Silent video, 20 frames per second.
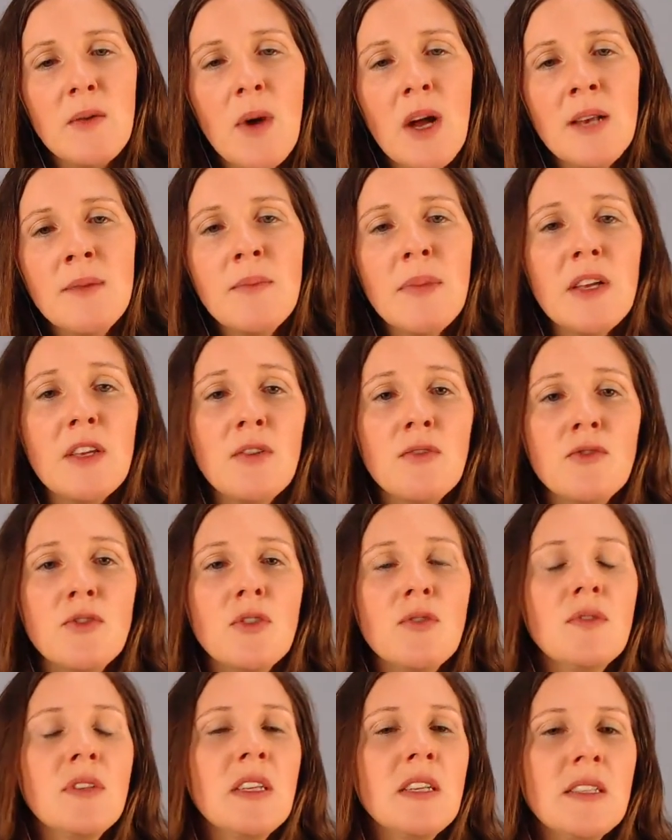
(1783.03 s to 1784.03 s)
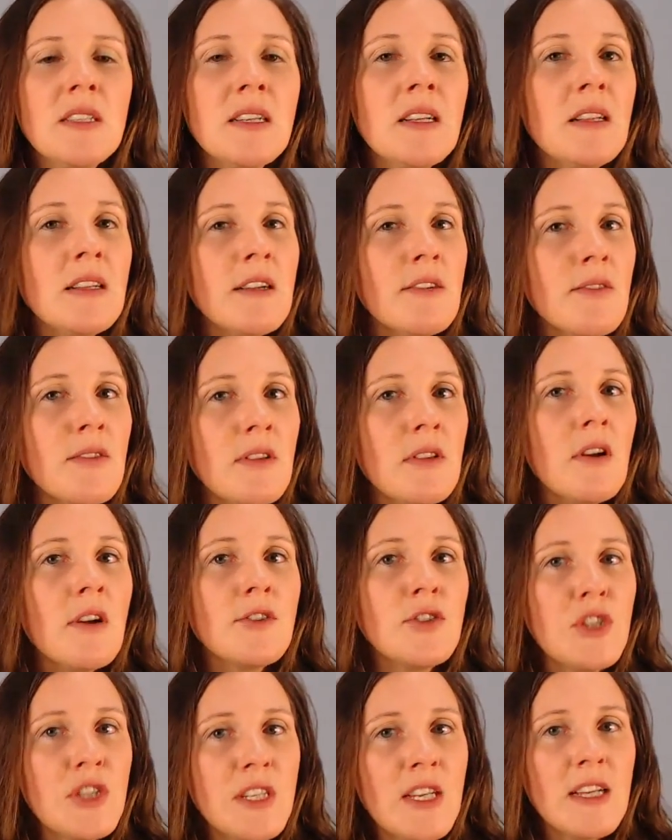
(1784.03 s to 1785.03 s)
one, but you do need to clear the
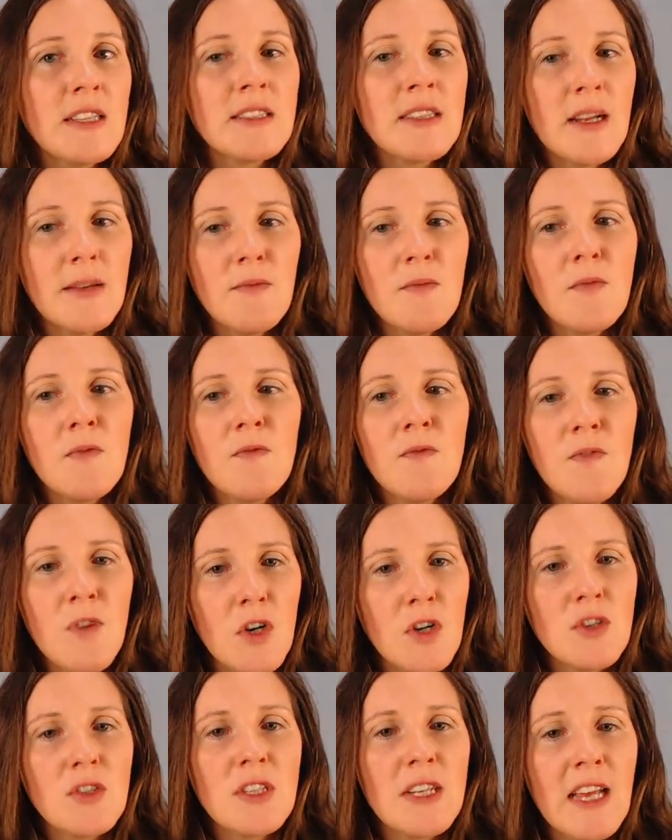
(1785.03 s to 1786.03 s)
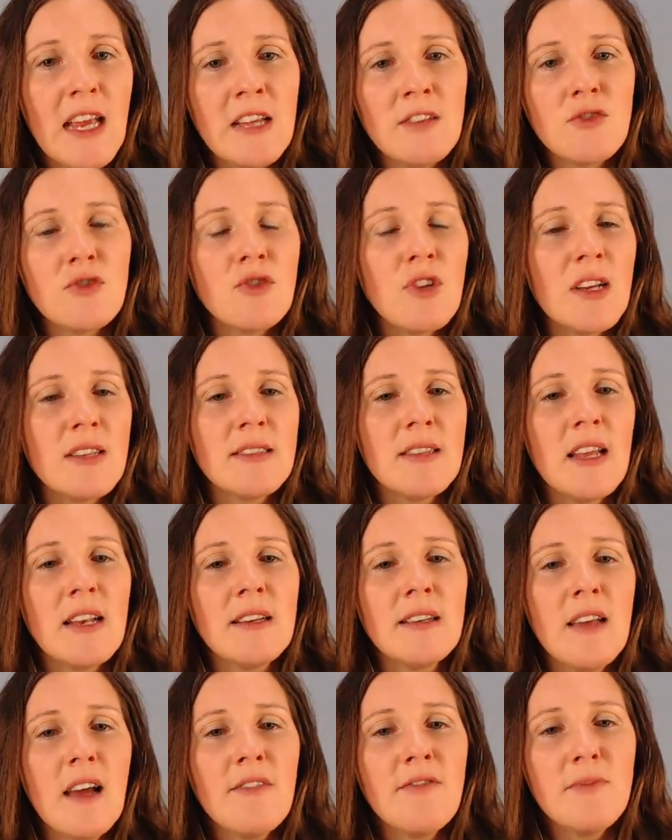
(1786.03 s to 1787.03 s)
large intestine first. I can't stress that
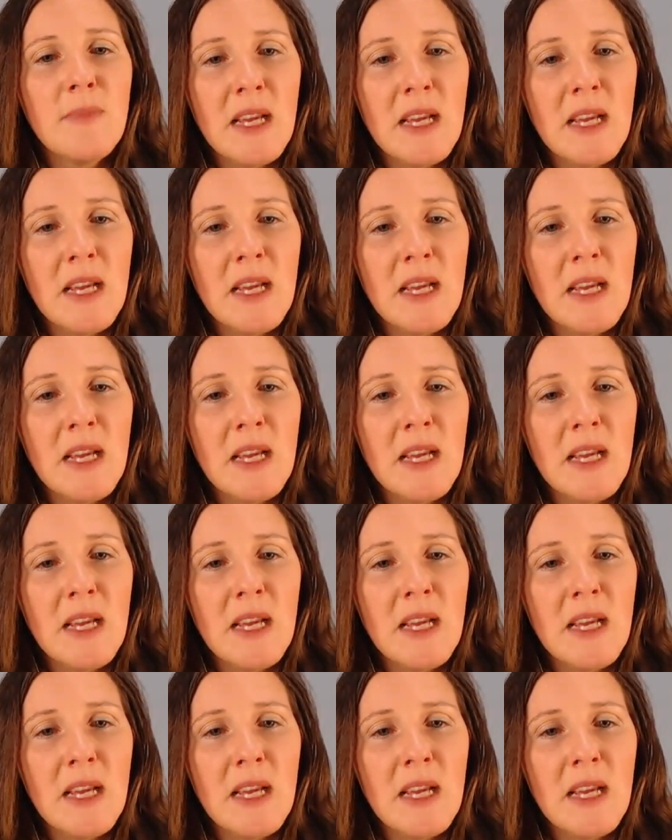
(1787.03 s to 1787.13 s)
enough.